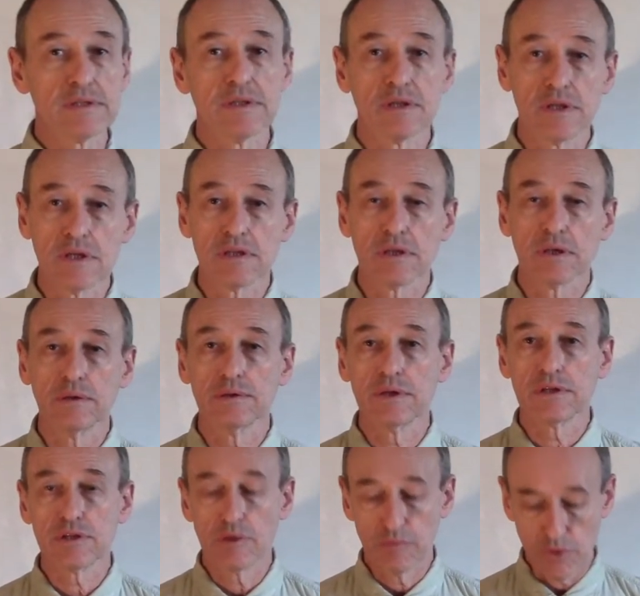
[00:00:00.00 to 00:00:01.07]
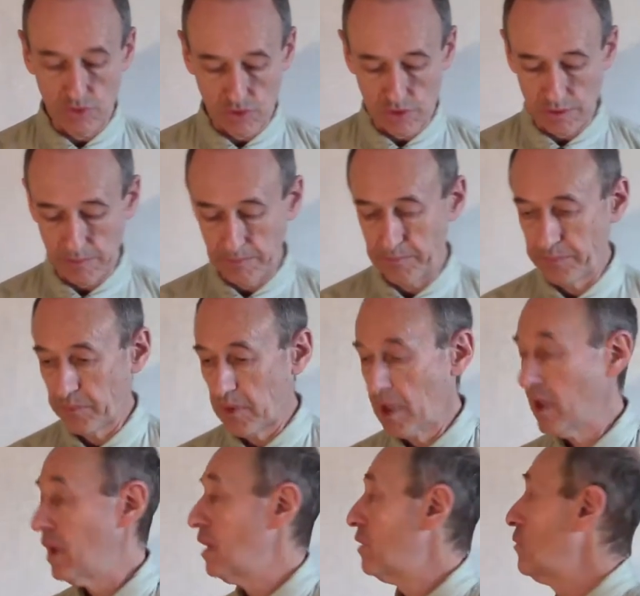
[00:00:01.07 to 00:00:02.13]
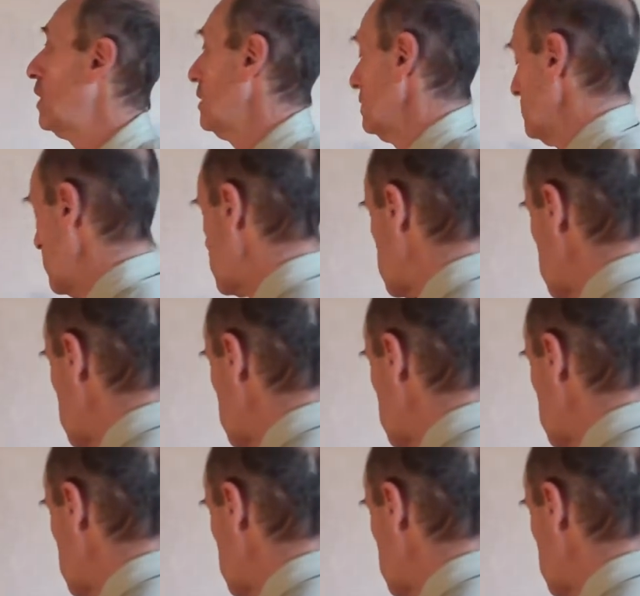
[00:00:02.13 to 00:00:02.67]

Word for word: statistical distribution. Well, let's